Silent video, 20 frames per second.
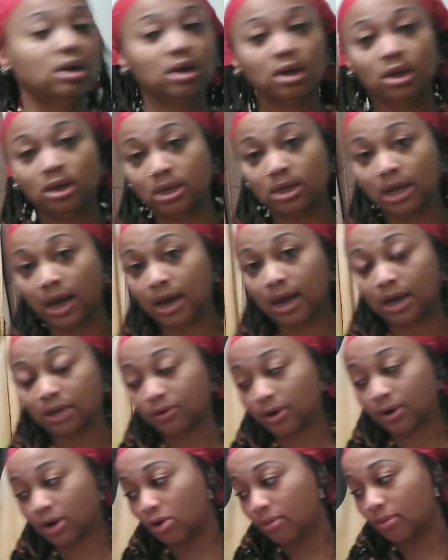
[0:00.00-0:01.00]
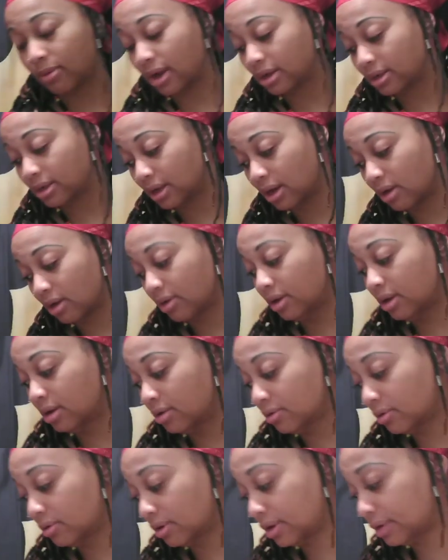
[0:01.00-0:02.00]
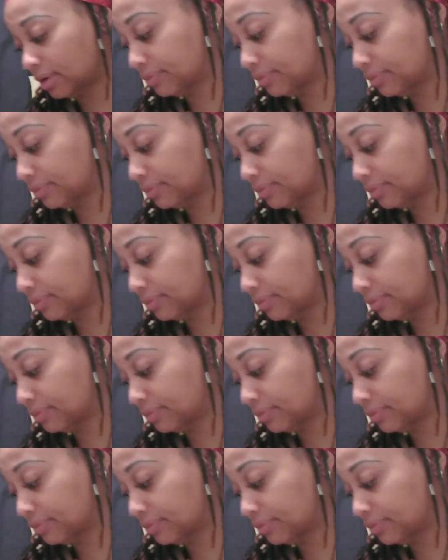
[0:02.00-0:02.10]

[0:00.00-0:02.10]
it dies right on back down. Anyway,